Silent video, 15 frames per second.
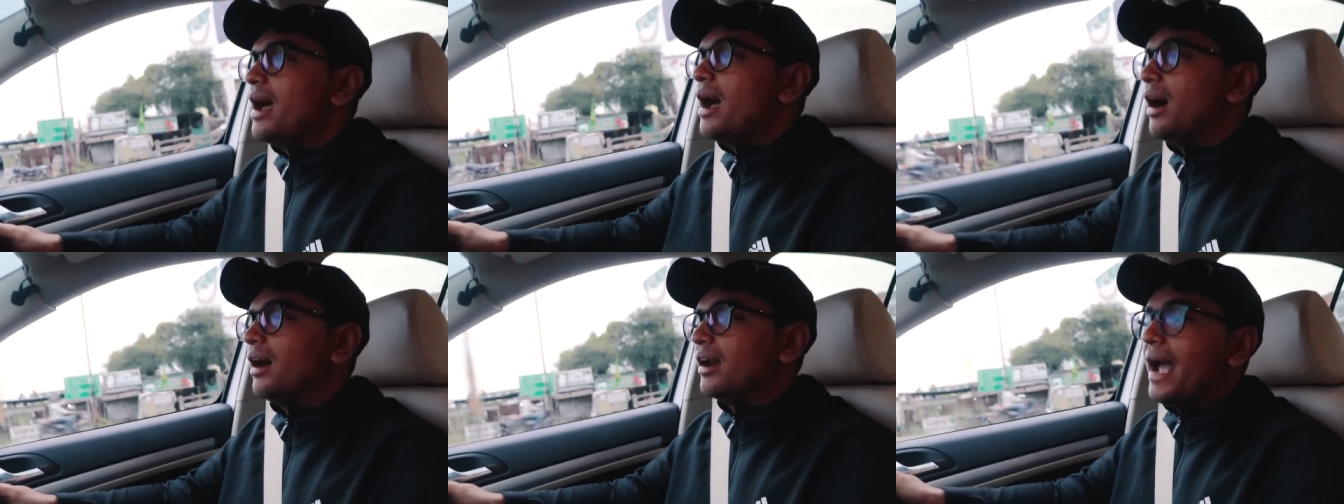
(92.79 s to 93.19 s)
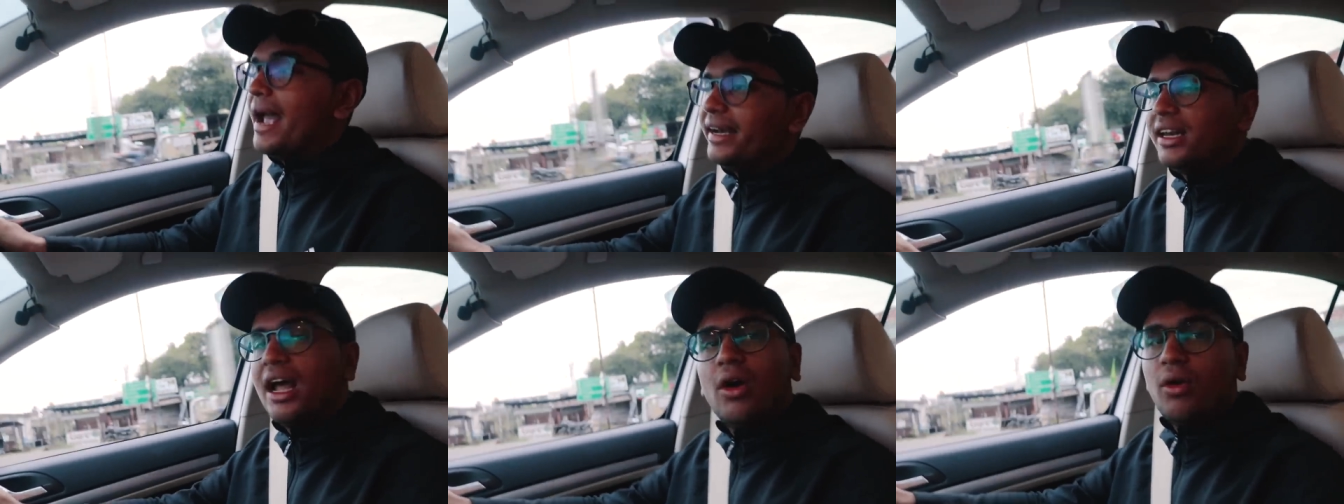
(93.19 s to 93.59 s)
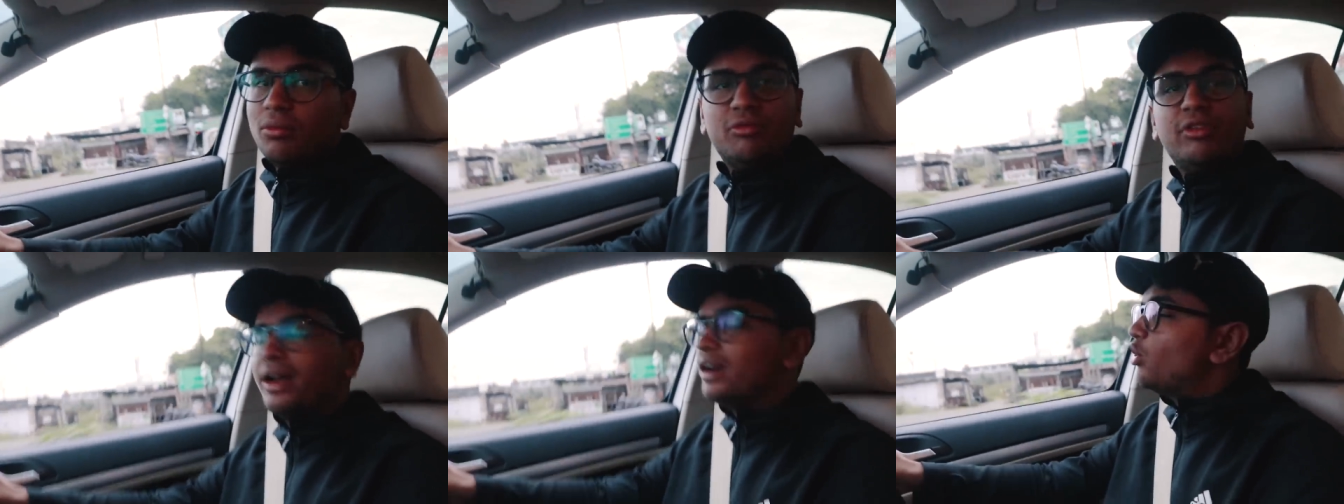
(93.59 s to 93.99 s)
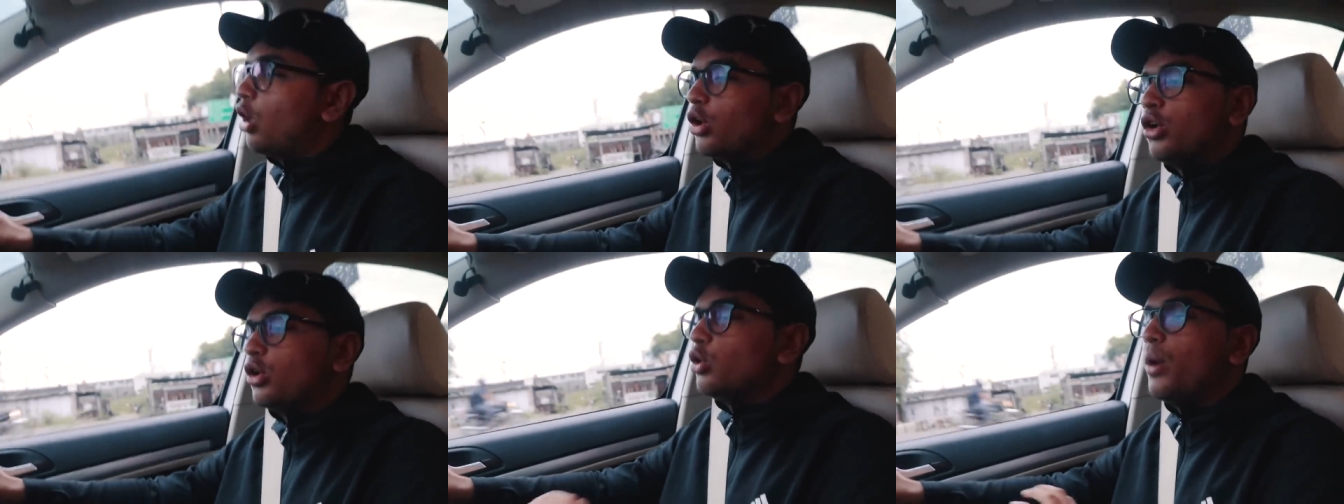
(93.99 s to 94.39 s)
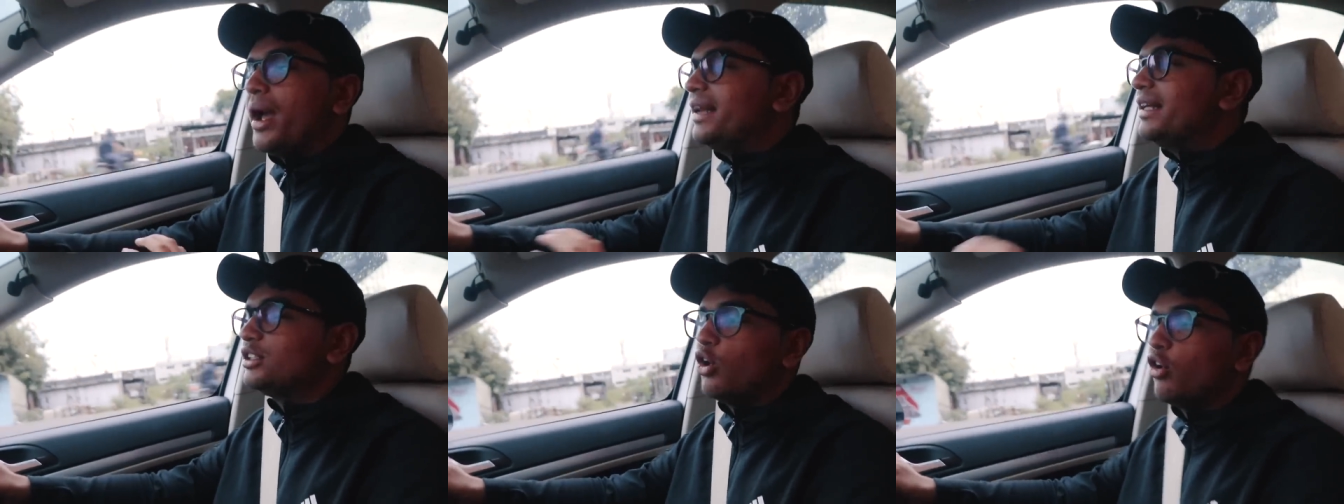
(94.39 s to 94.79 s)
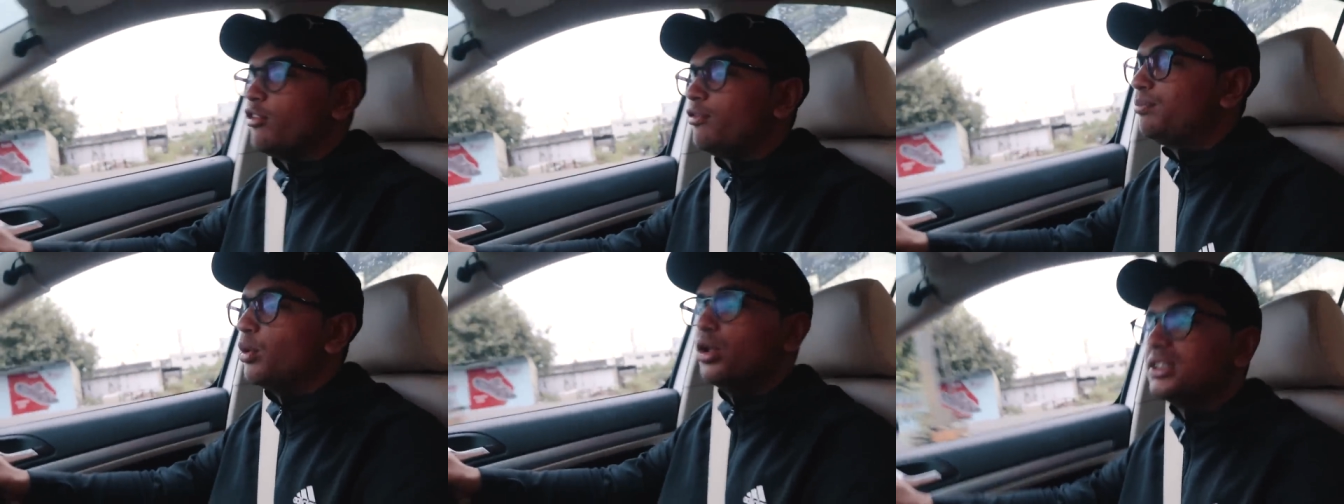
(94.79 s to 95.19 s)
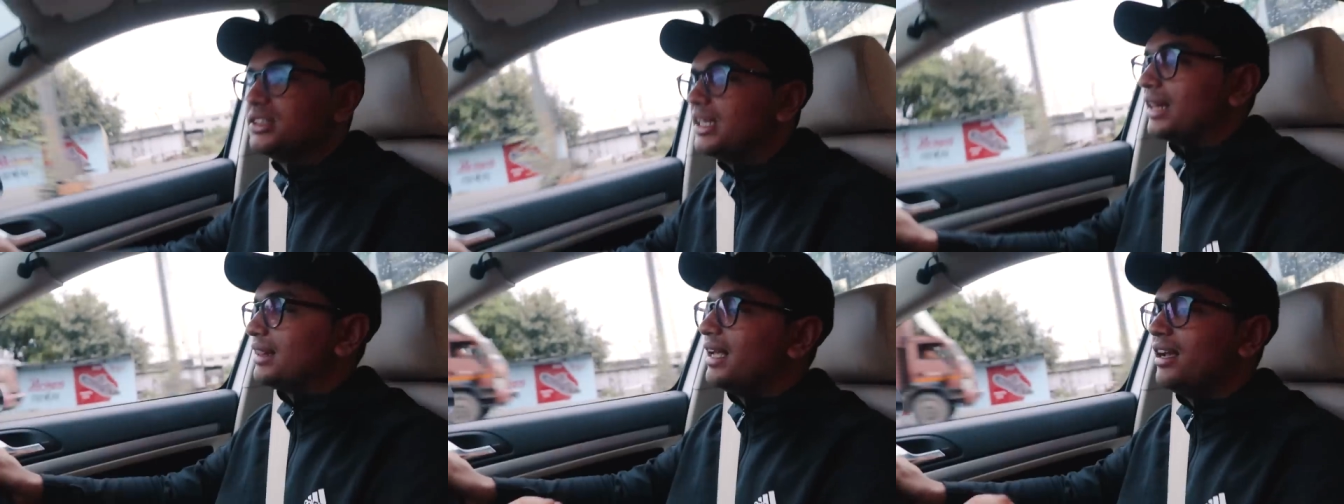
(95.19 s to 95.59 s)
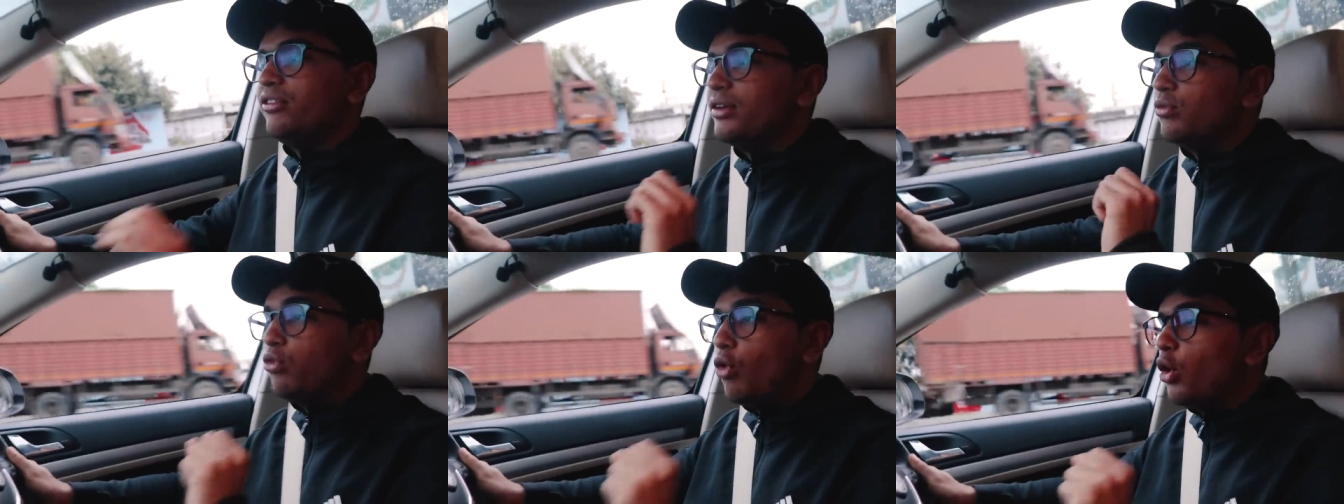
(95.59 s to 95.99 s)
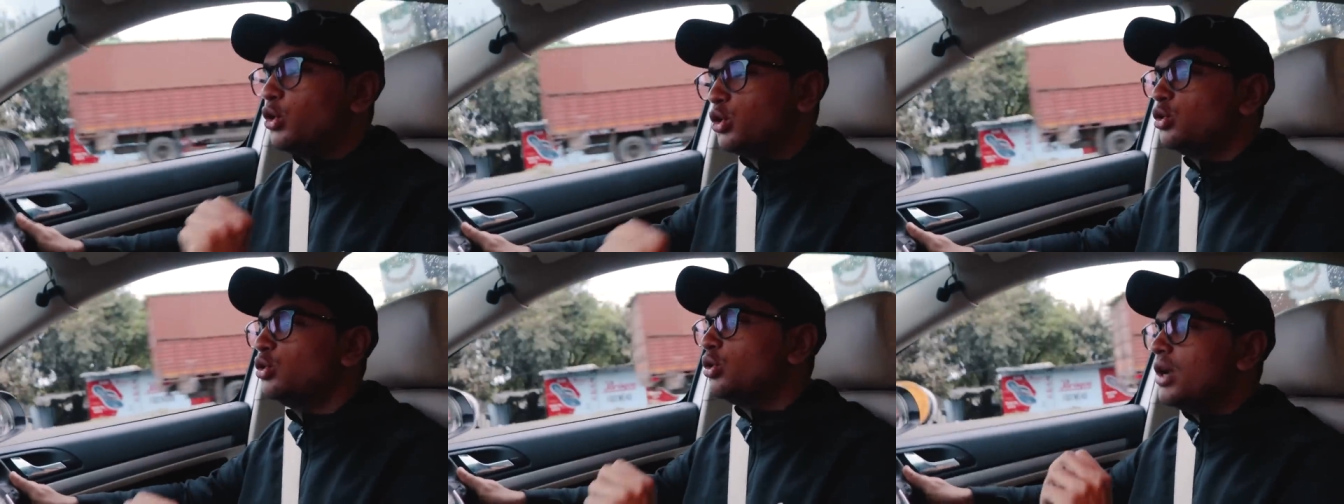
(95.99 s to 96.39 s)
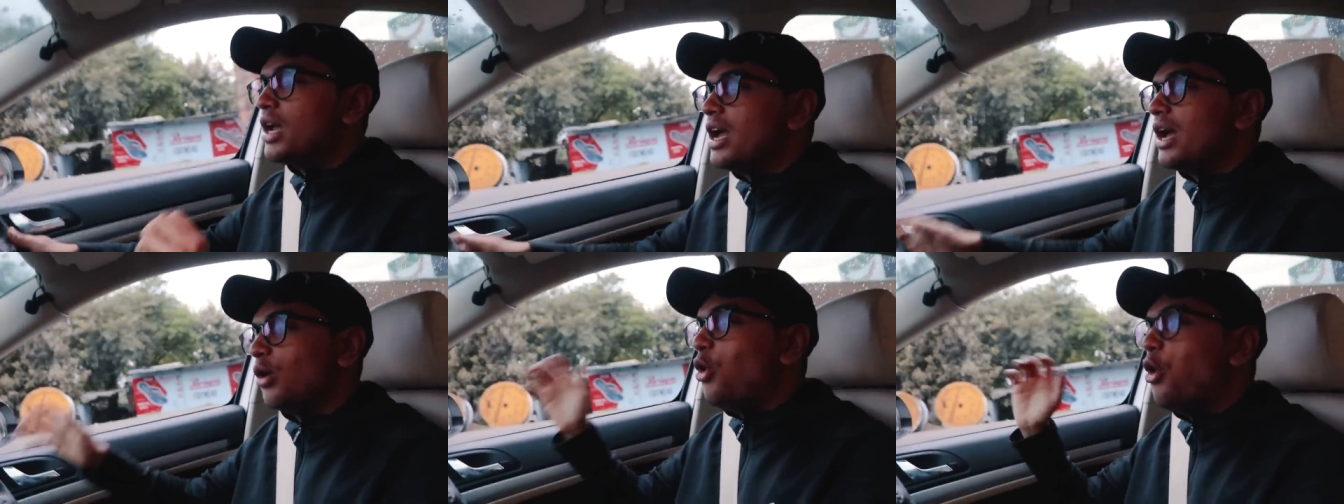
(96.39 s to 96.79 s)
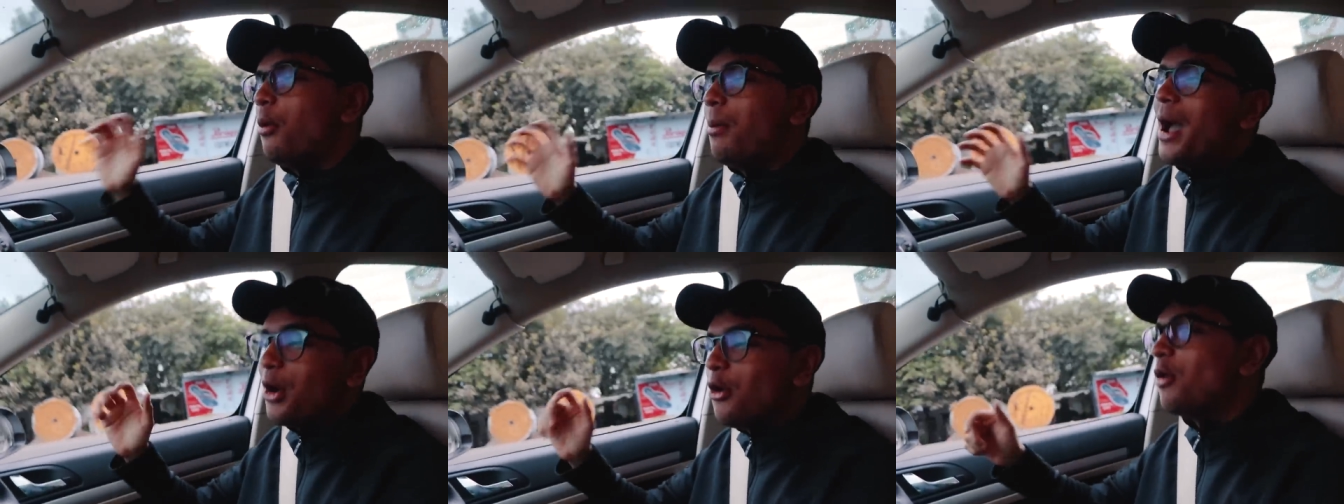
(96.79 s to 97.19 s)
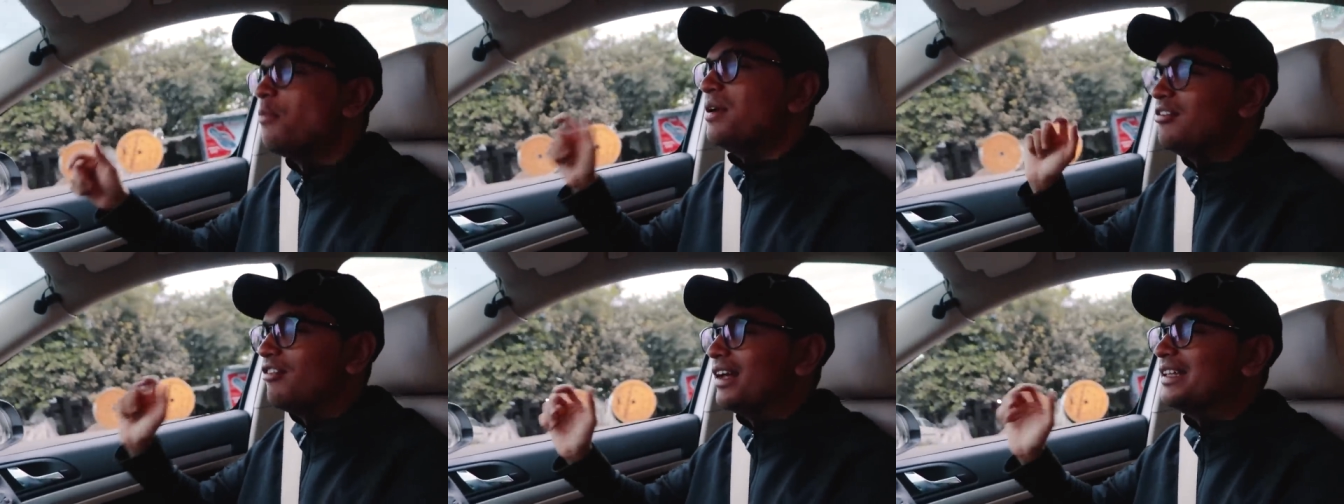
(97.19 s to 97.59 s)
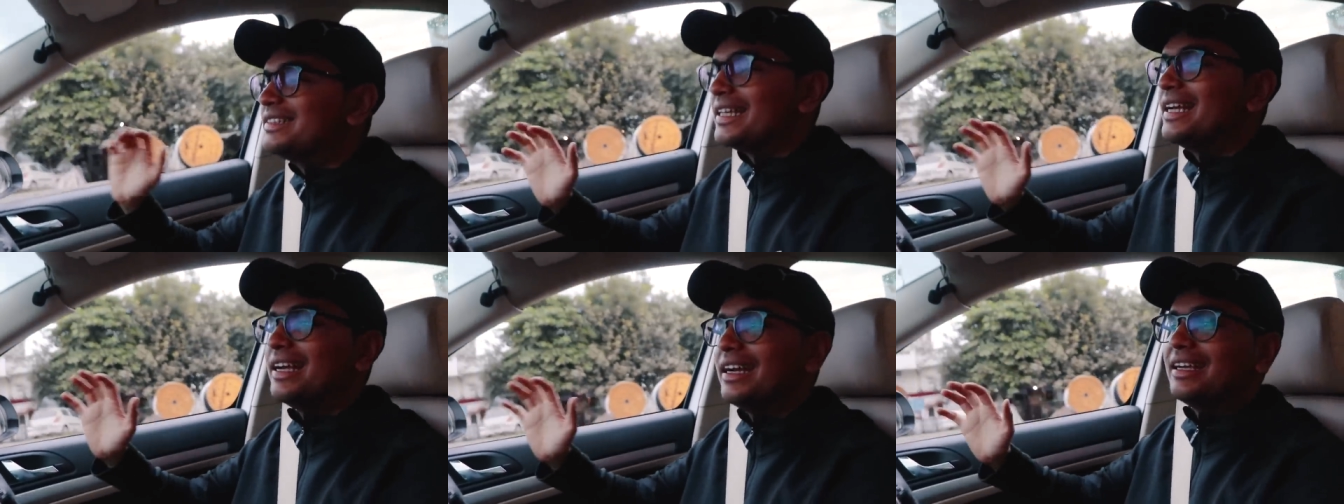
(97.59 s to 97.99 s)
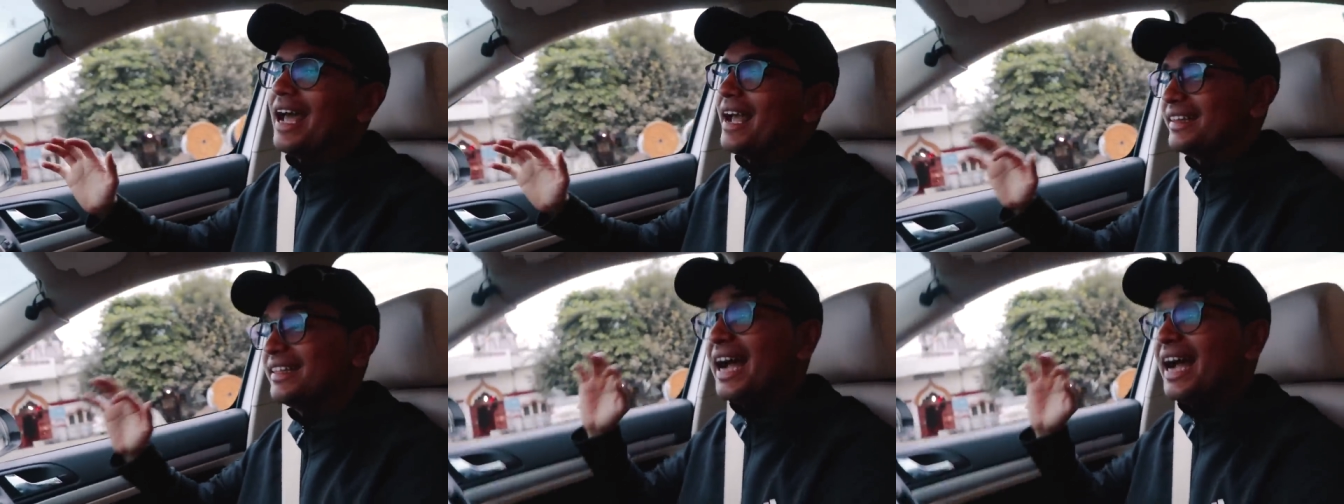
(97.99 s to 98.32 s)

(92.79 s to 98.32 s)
Uh, right now, we're not going to do any sort of pulls, nothing. We want to go back home in one single tank.